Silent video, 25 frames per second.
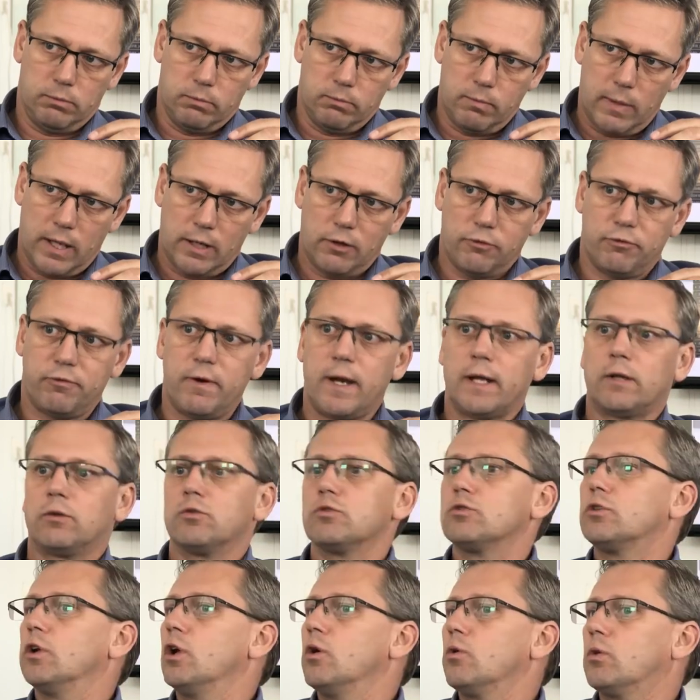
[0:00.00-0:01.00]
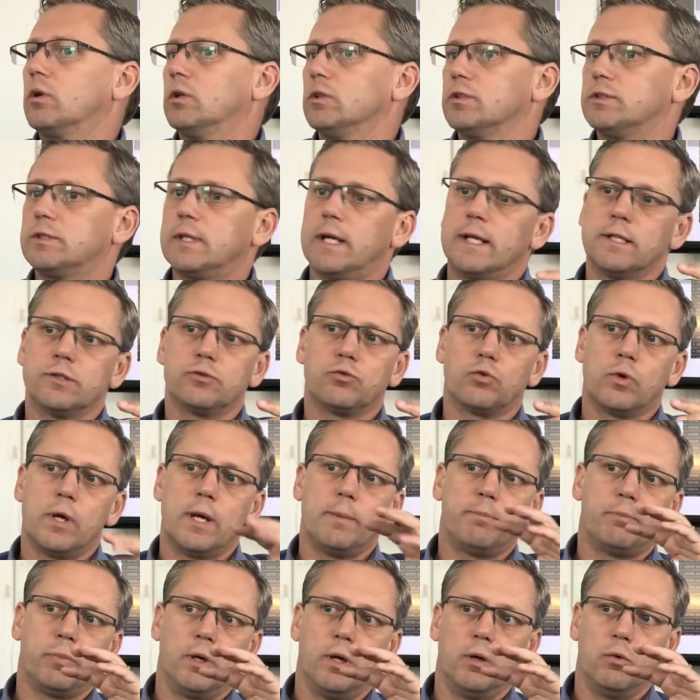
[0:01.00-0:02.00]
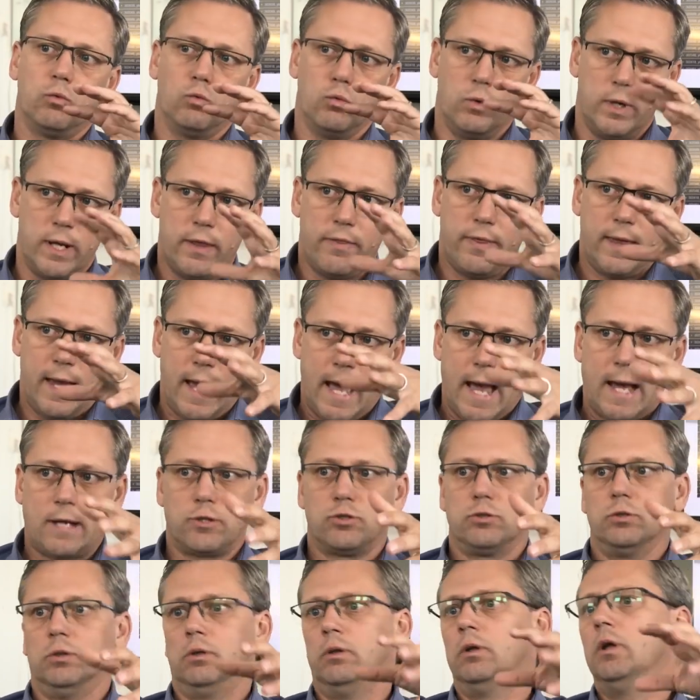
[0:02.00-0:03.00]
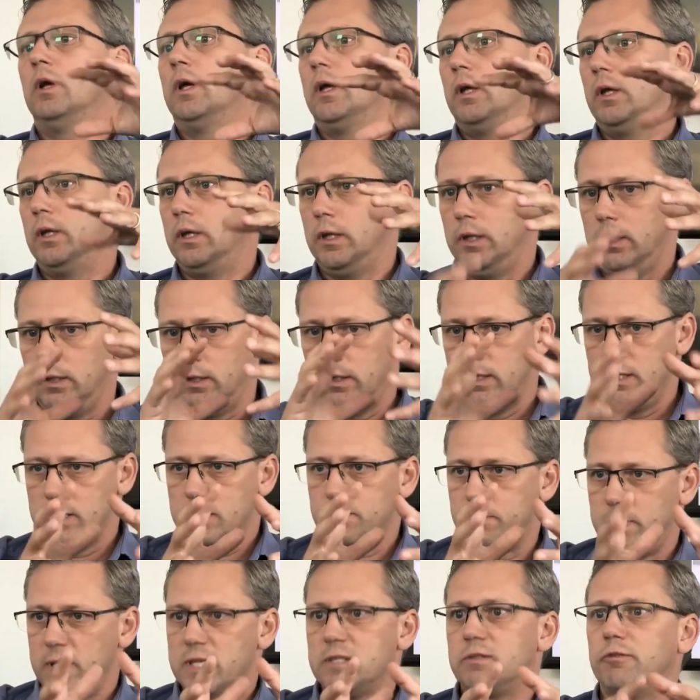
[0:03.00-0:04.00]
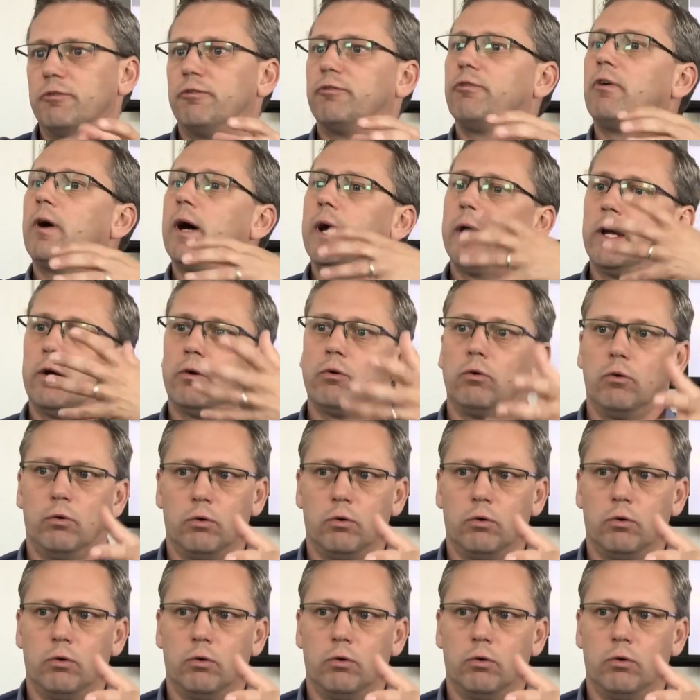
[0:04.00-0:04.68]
manufacturer's local sales rep with the actual specifier